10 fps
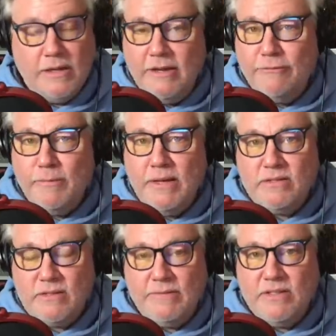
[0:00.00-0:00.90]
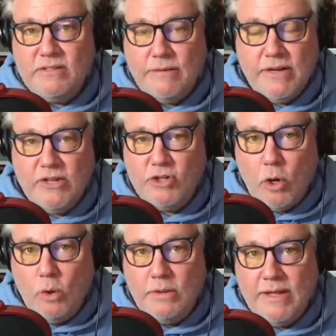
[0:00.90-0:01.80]
give me a 77-inch
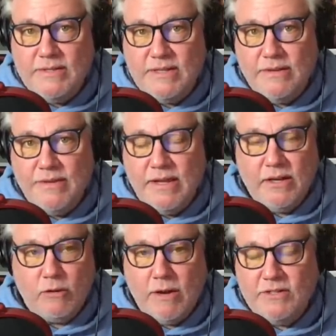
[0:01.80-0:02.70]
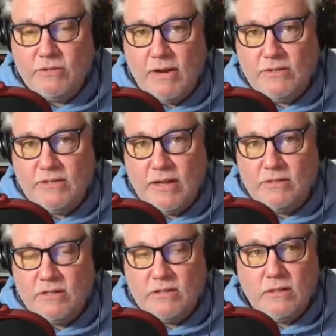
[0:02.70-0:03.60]
OLED TV and a great surround
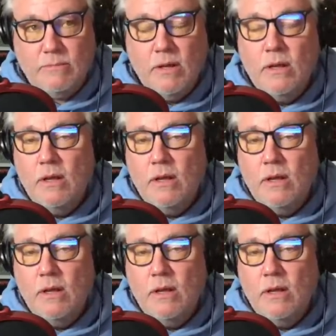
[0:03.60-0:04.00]
sound system,